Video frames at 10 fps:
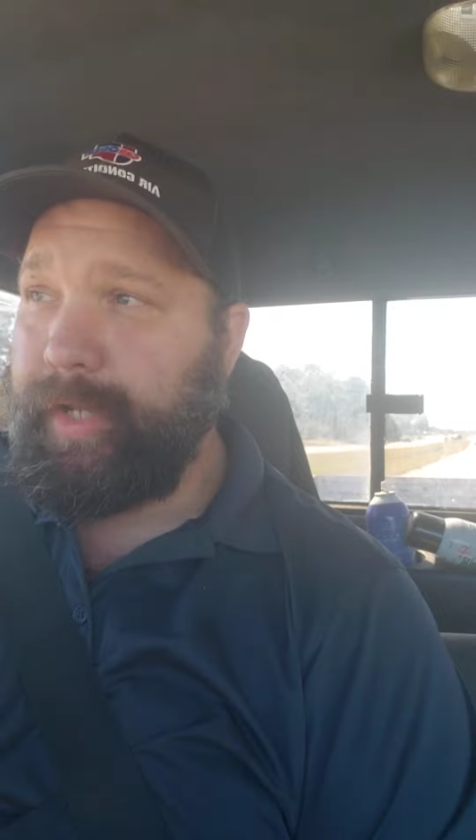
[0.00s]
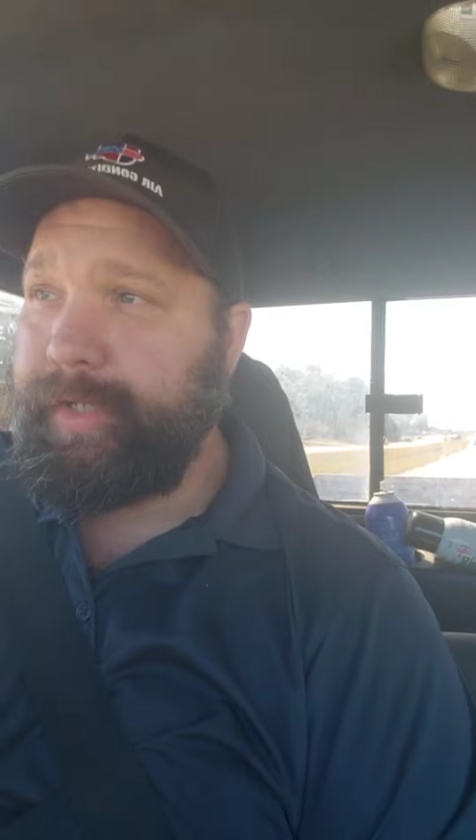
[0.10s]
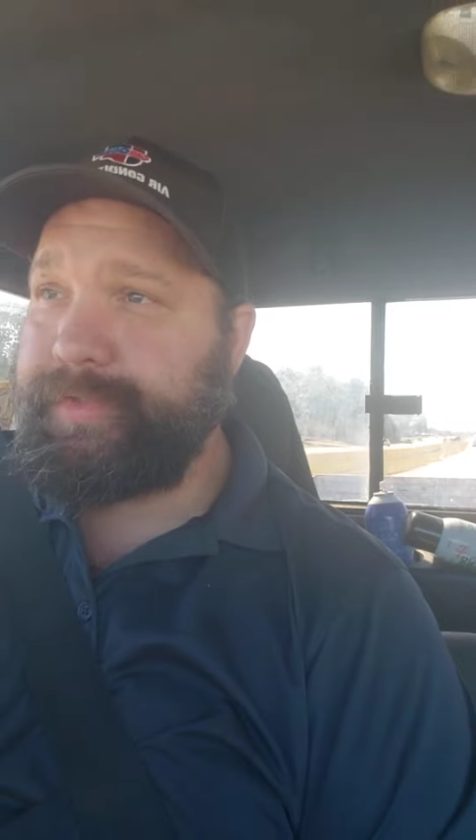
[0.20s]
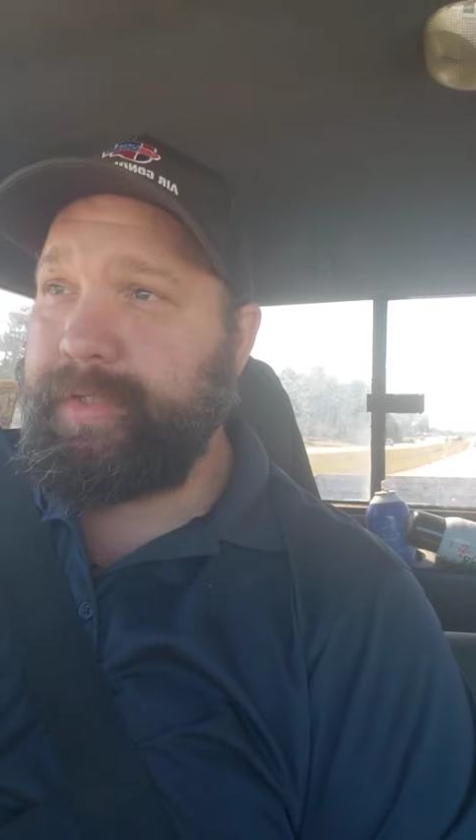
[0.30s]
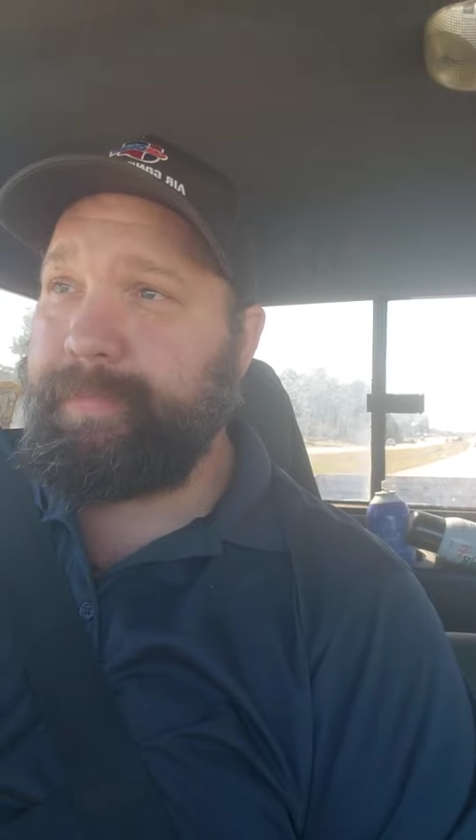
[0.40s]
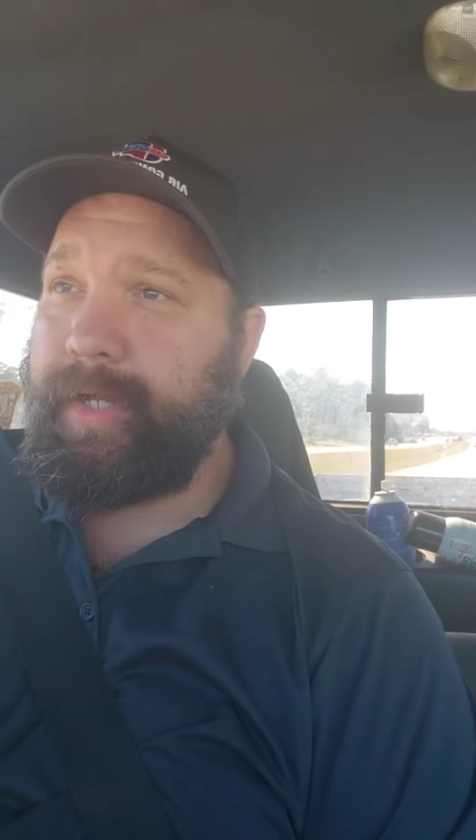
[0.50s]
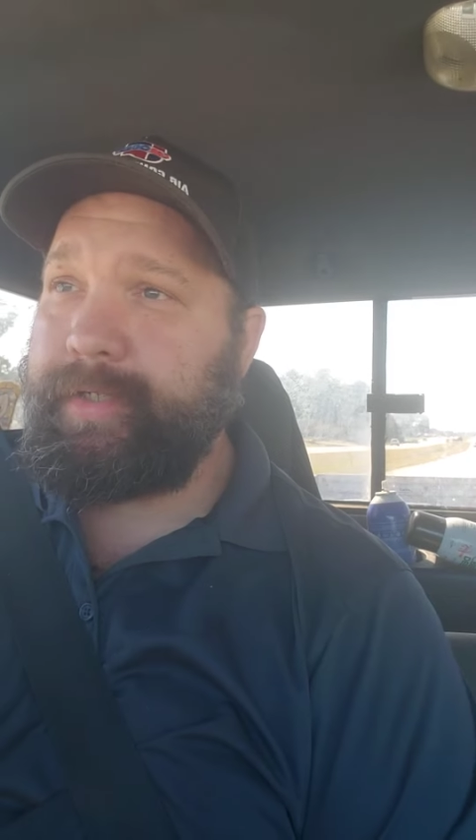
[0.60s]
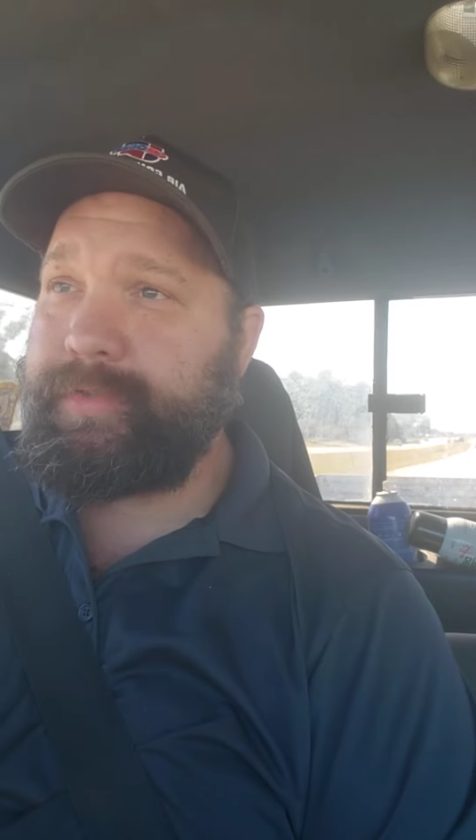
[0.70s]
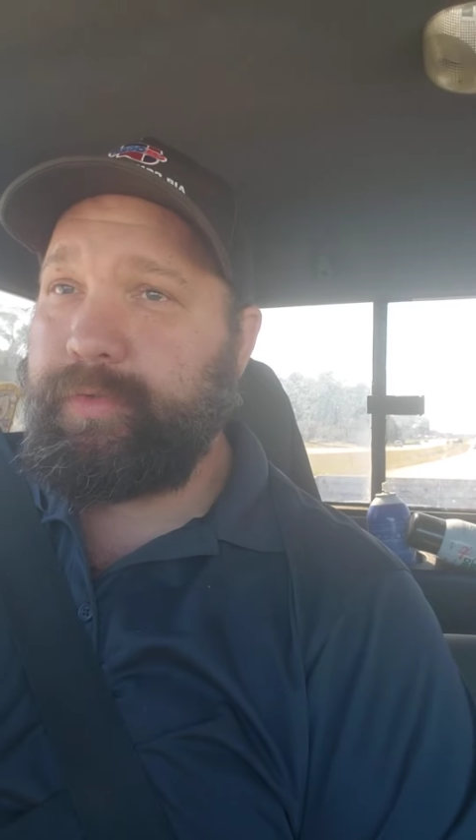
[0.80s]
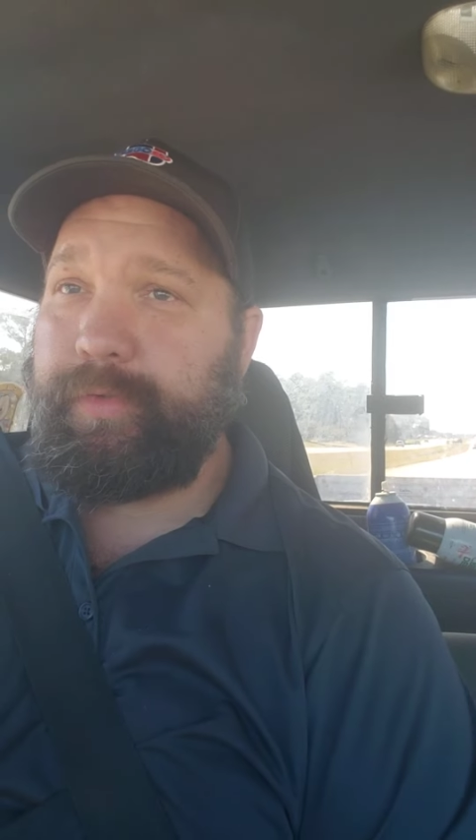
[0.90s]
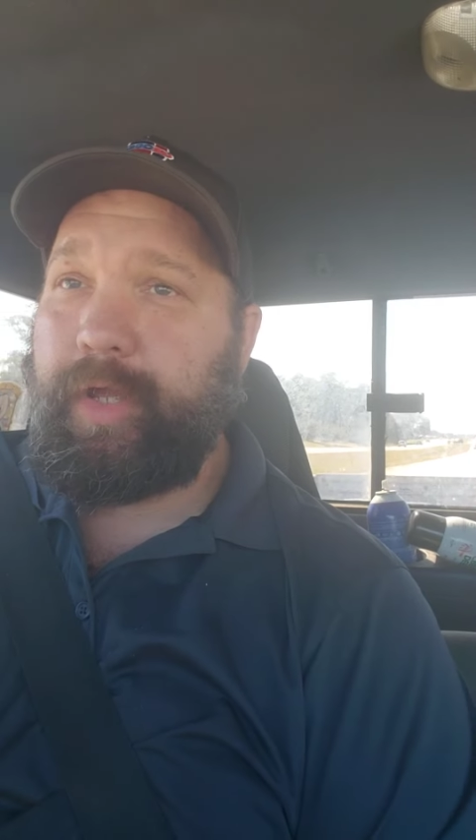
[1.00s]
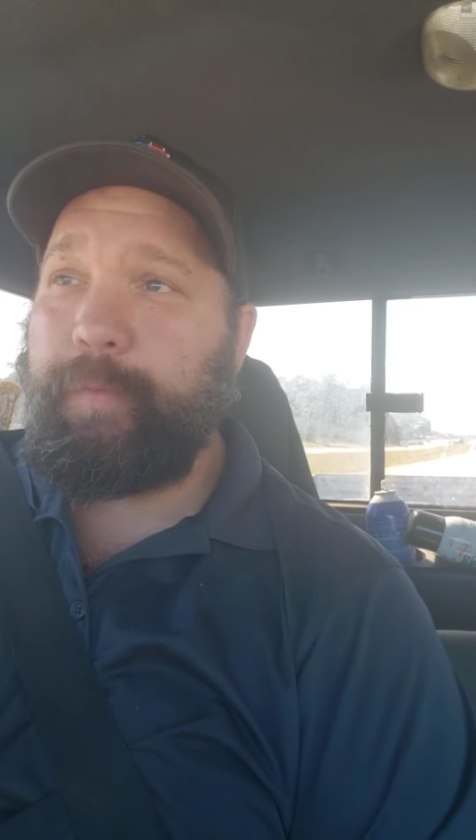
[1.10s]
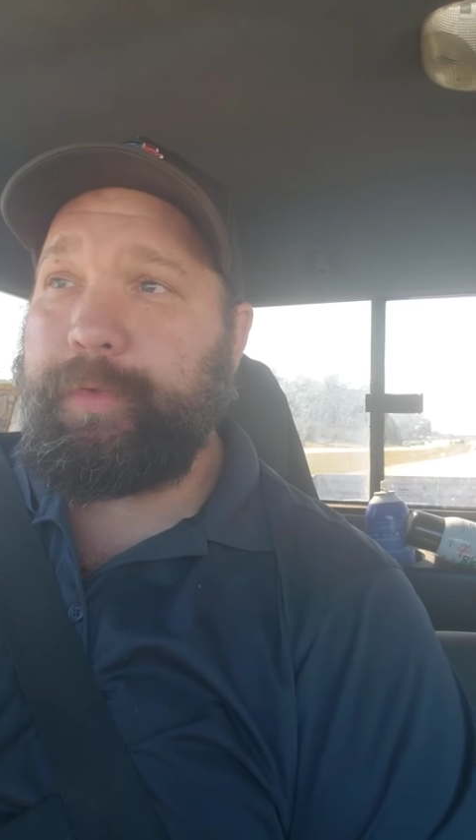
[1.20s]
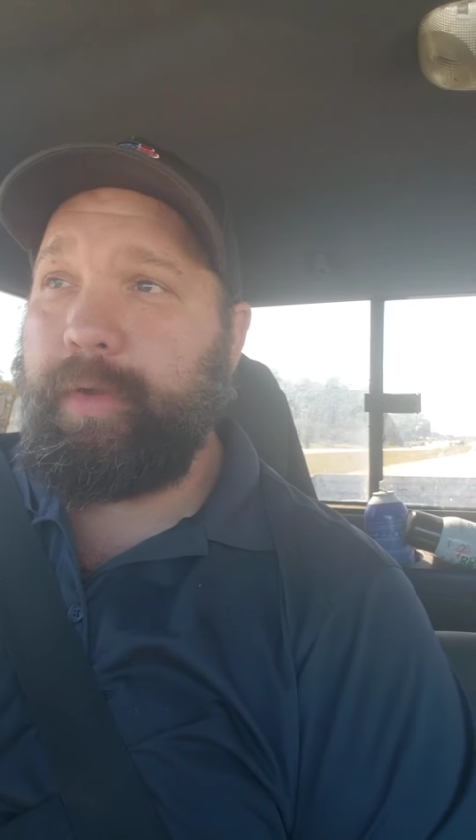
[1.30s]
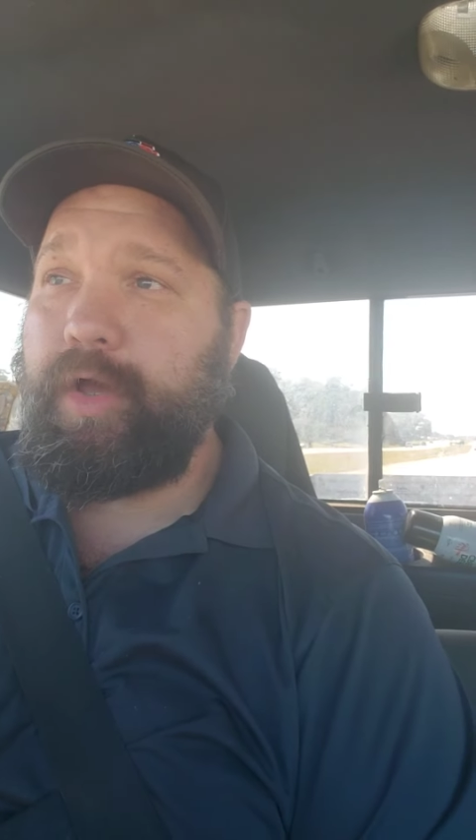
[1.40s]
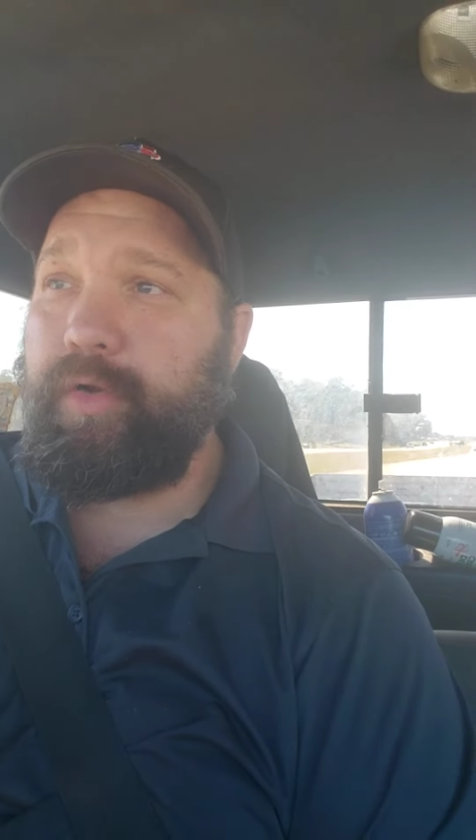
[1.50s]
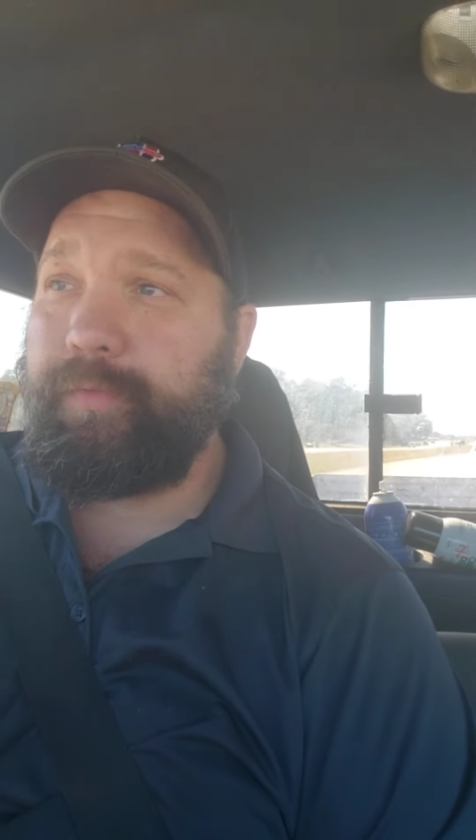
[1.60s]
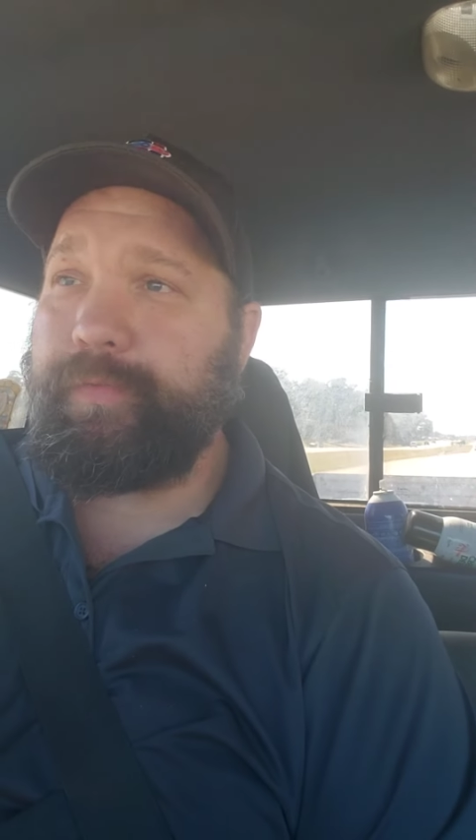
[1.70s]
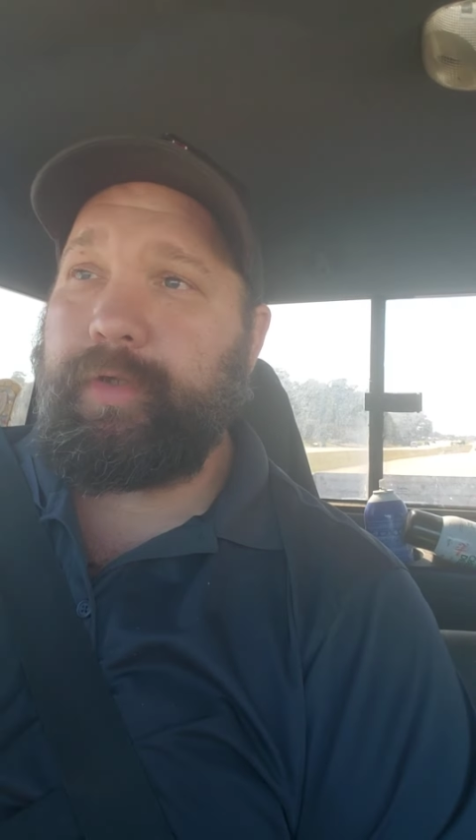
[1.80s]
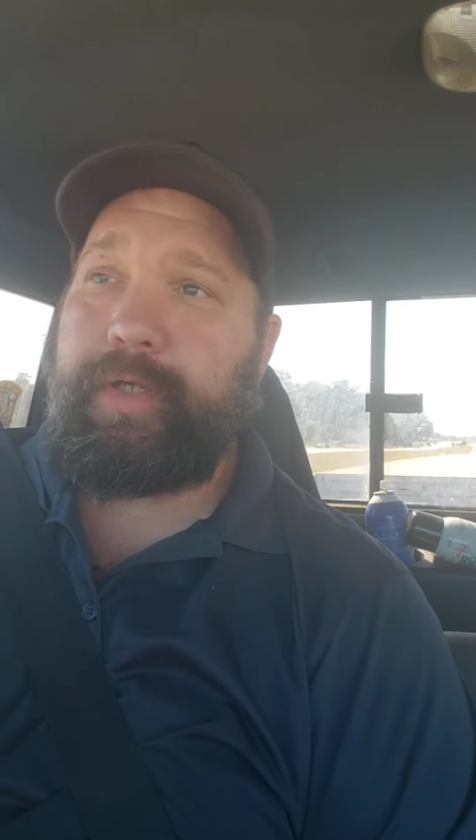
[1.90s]
and somebody's going to help you out or
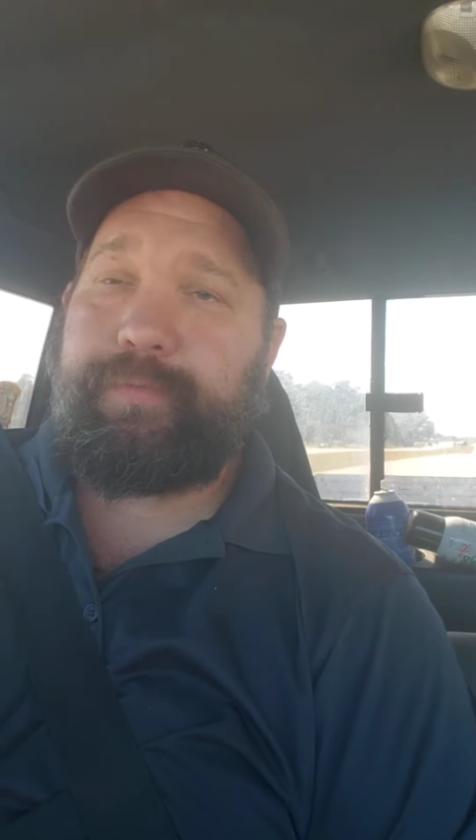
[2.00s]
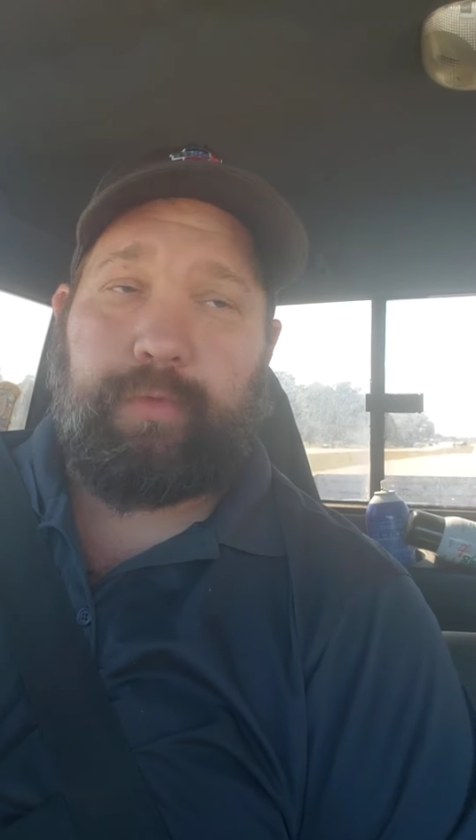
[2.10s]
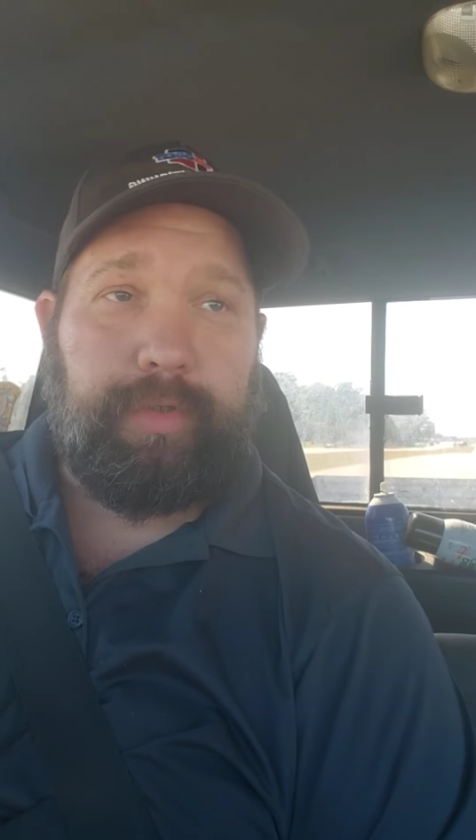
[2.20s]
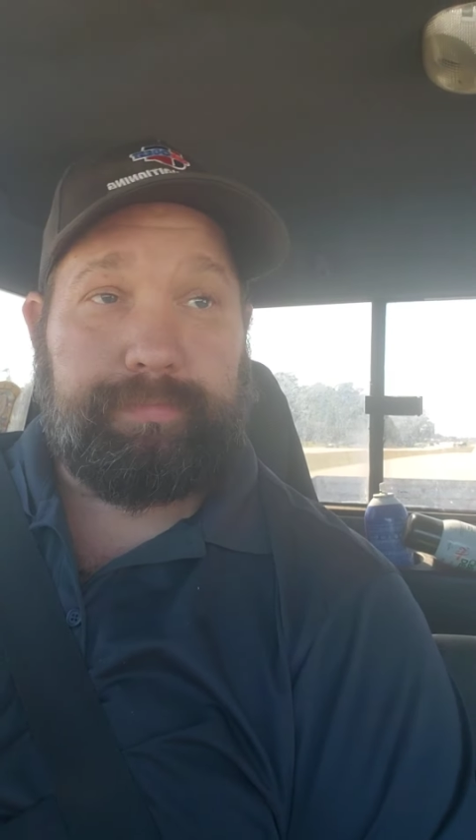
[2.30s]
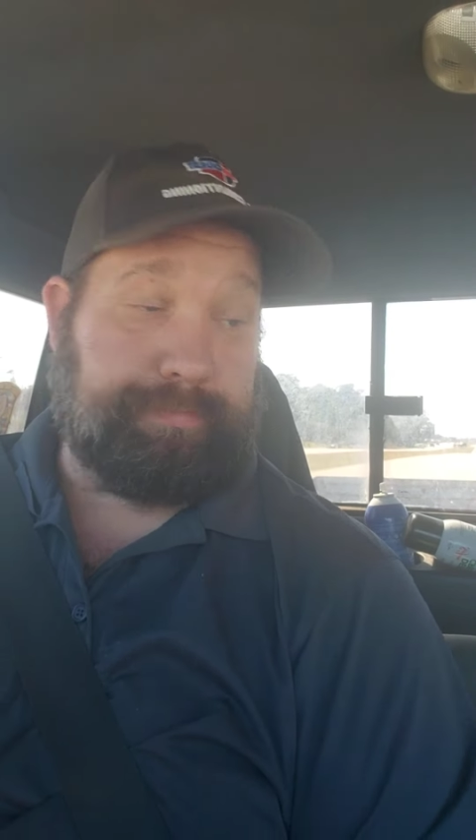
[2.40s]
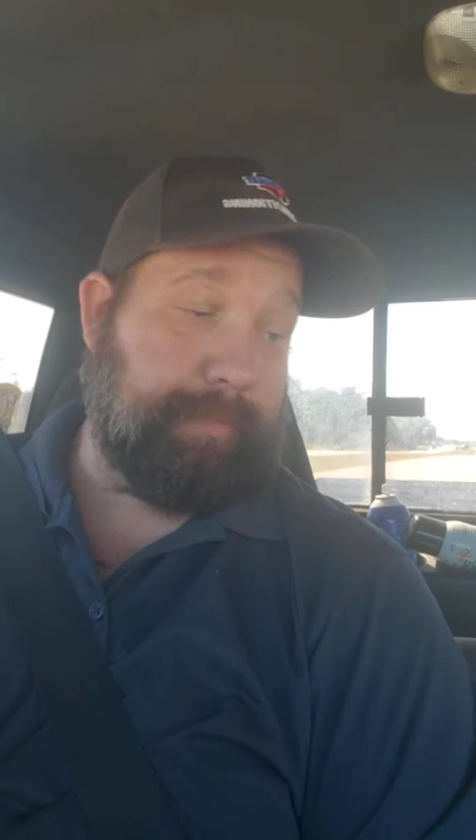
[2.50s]
fill in for you,